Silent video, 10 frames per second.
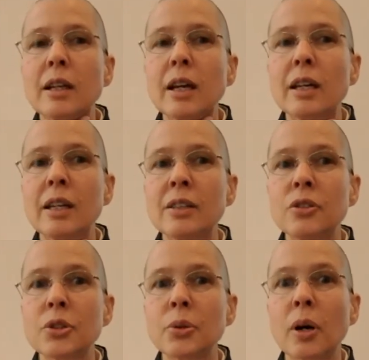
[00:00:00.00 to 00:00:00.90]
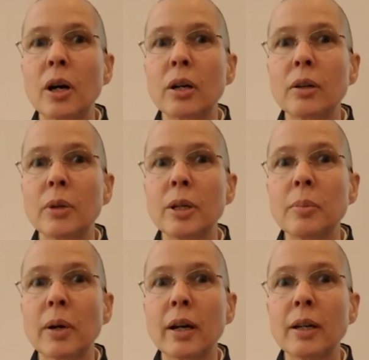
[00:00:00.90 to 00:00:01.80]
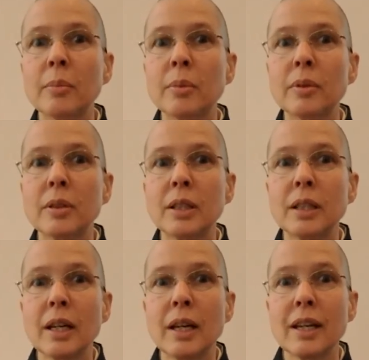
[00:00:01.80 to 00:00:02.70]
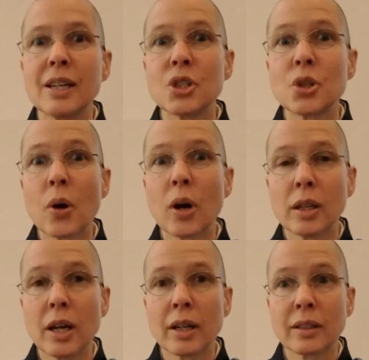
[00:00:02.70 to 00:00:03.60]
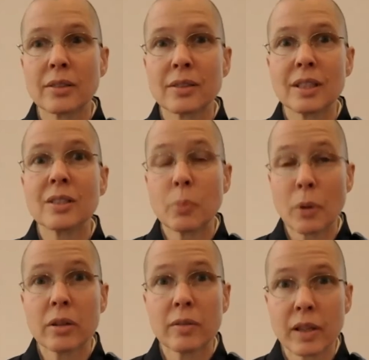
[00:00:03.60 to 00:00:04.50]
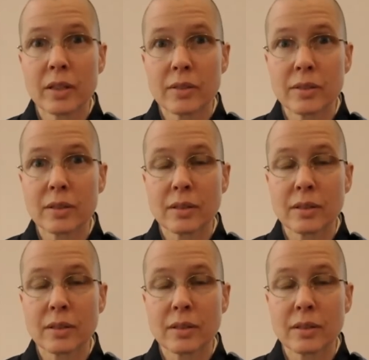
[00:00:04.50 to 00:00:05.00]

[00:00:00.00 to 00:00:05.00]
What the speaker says: and into our windpipe, into our lungs, it's part of us.